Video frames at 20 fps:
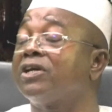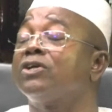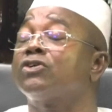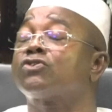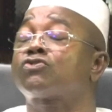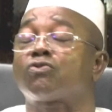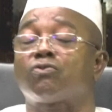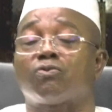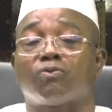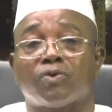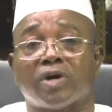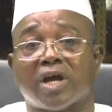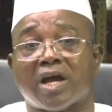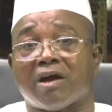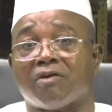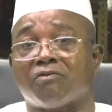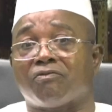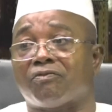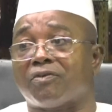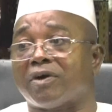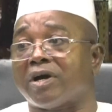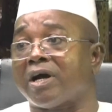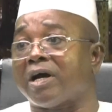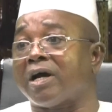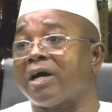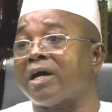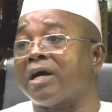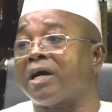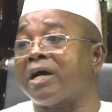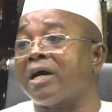So we have
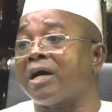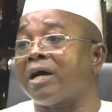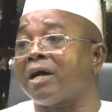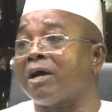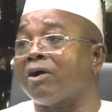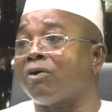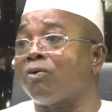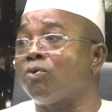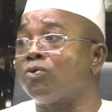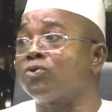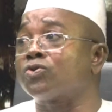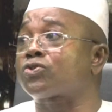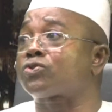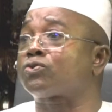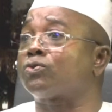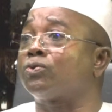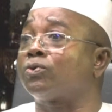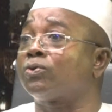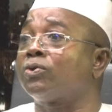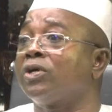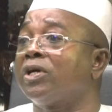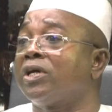also